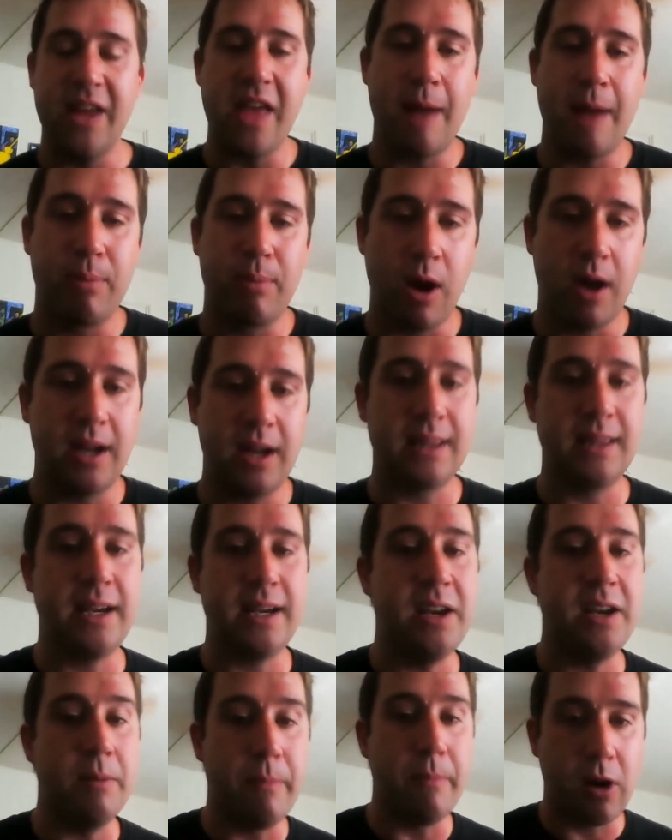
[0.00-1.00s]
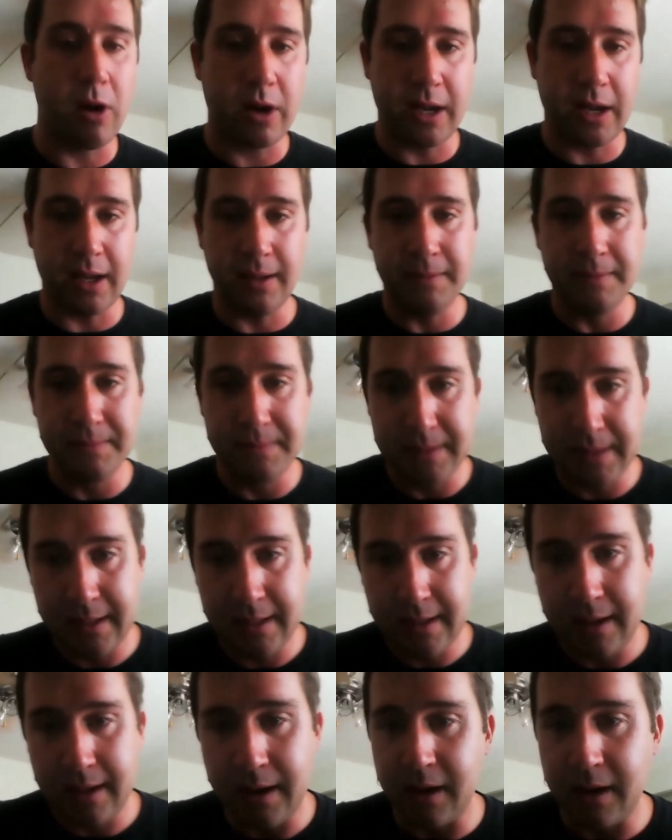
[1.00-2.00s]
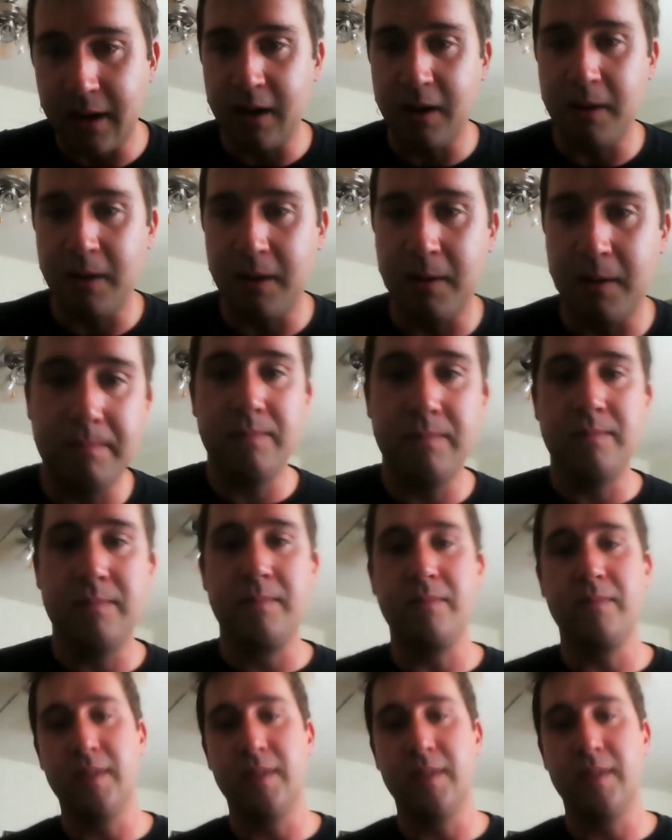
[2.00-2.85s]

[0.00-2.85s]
that product line to market um,